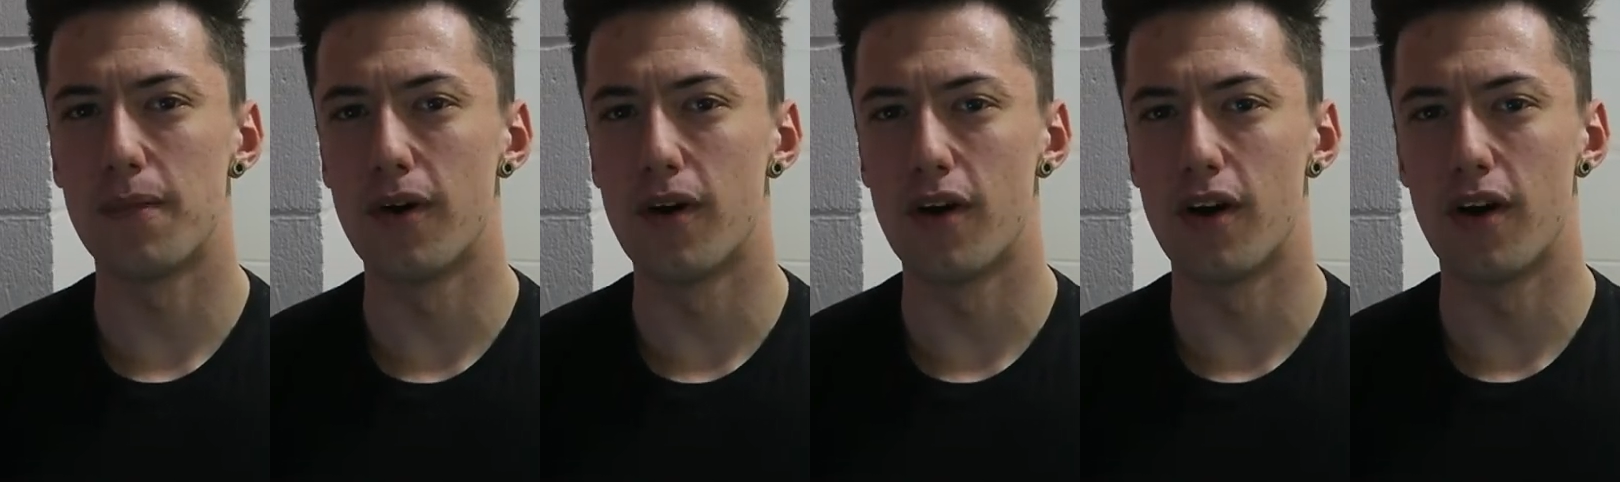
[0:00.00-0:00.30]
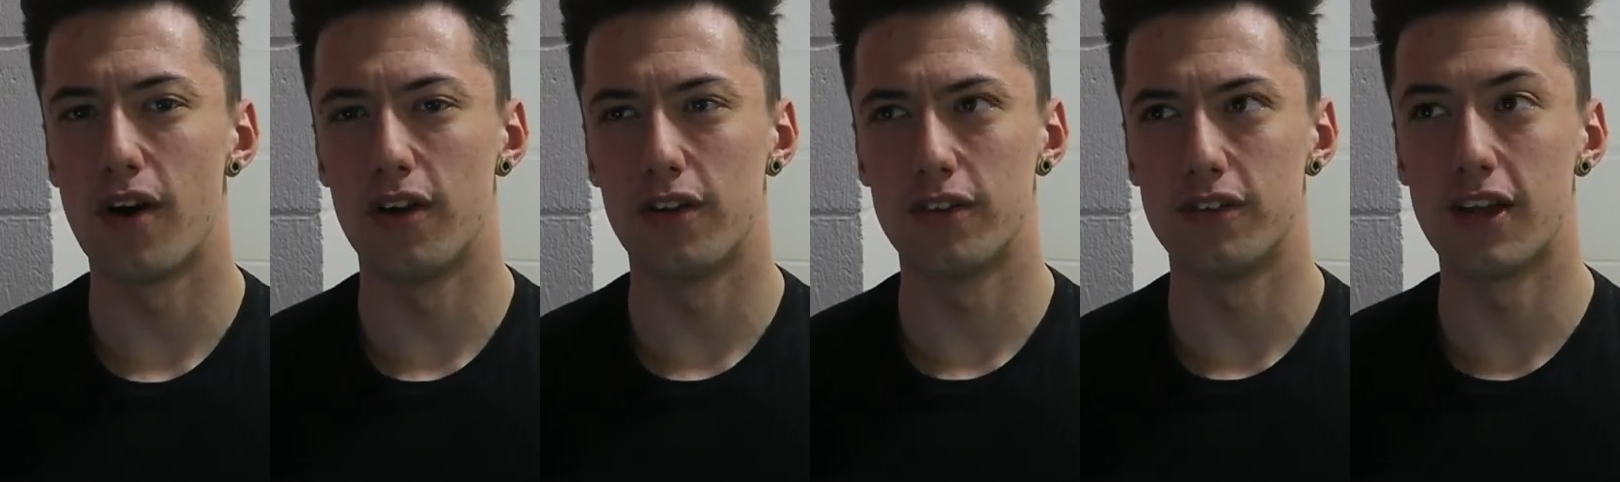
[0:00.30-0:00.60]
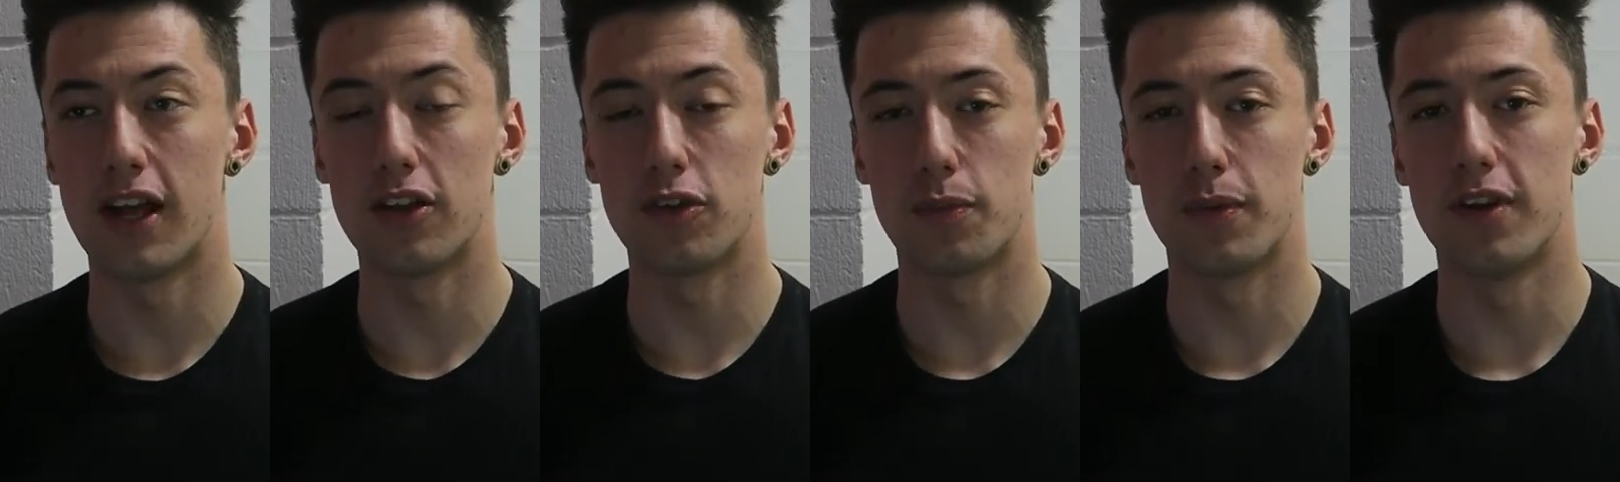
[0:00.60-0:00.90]
but
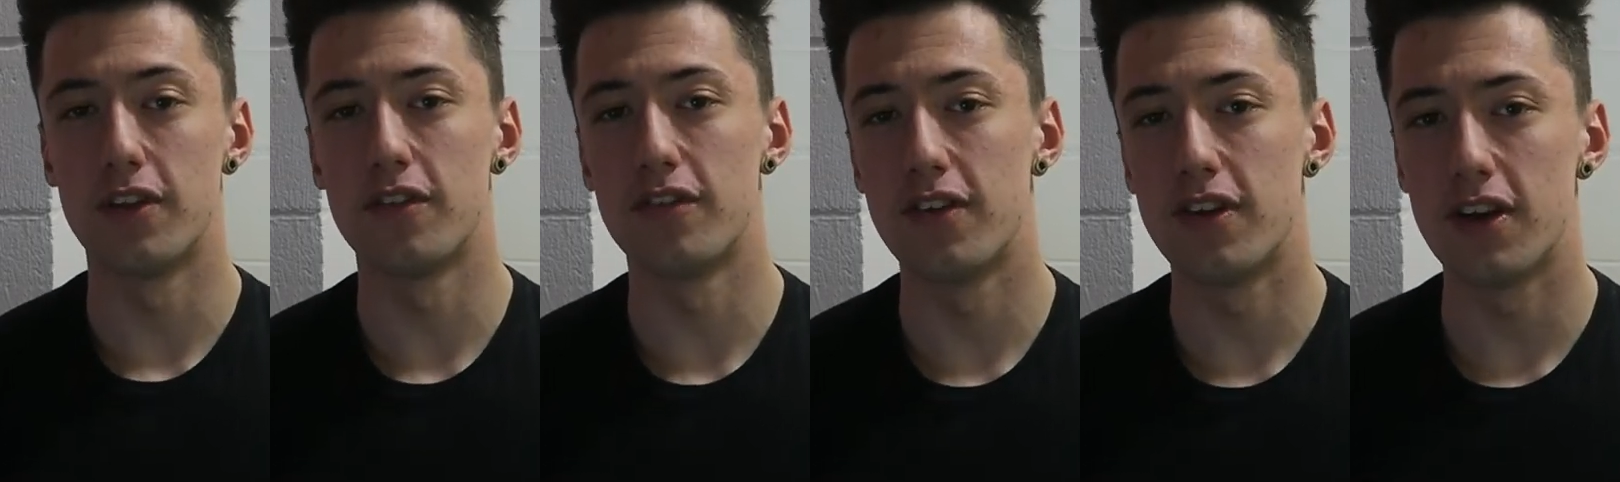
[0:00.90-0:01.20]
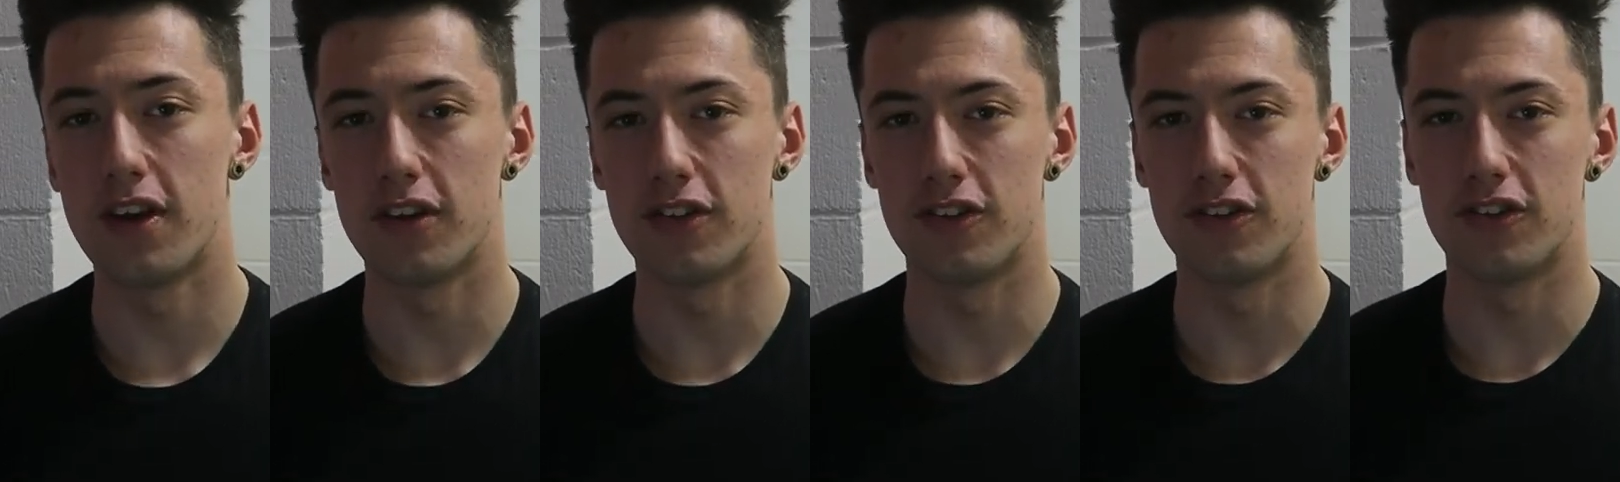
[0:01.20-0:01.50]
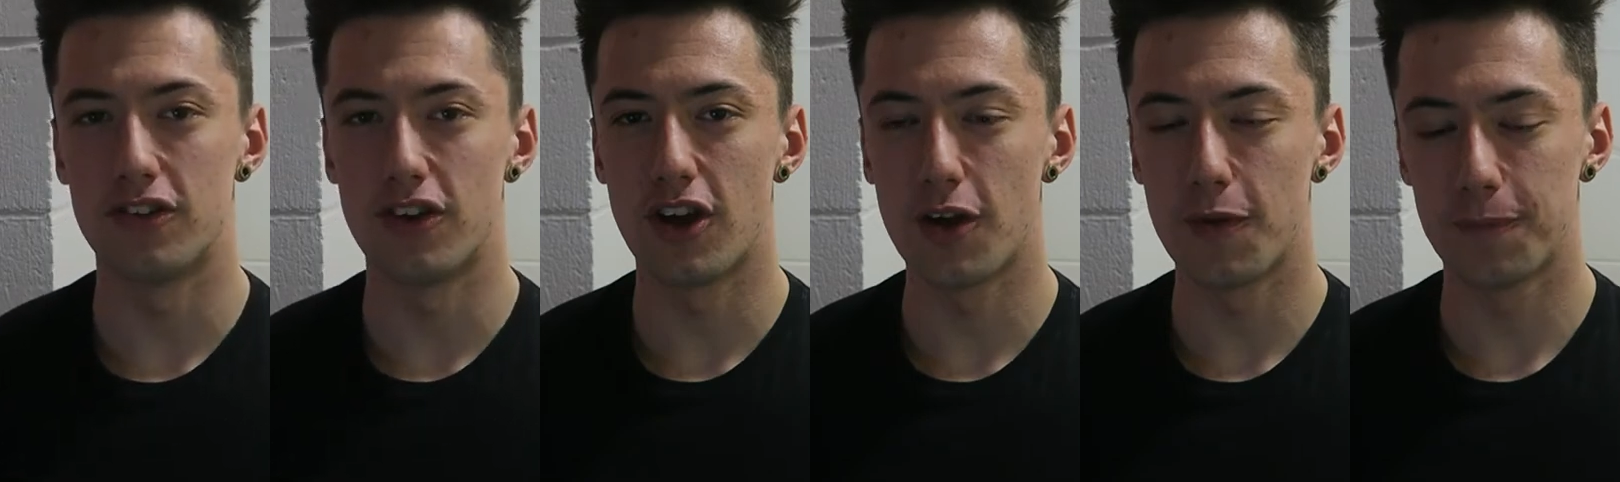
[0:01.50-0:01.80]
Dan's been in the video
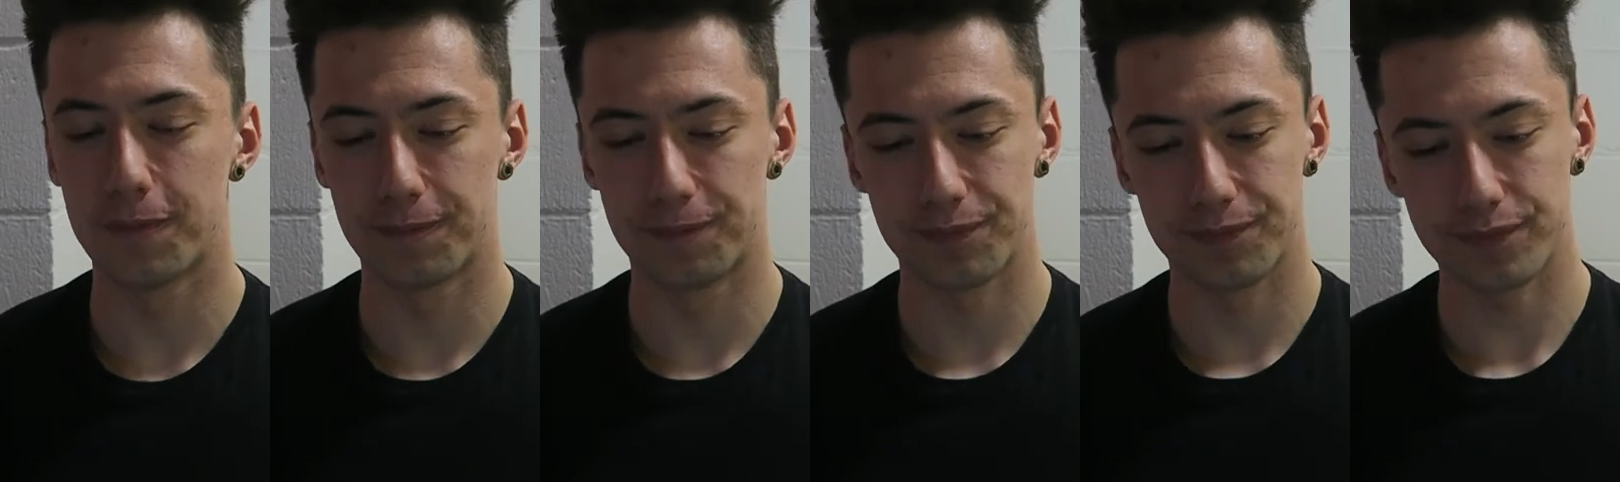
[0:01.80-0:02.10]
as you know.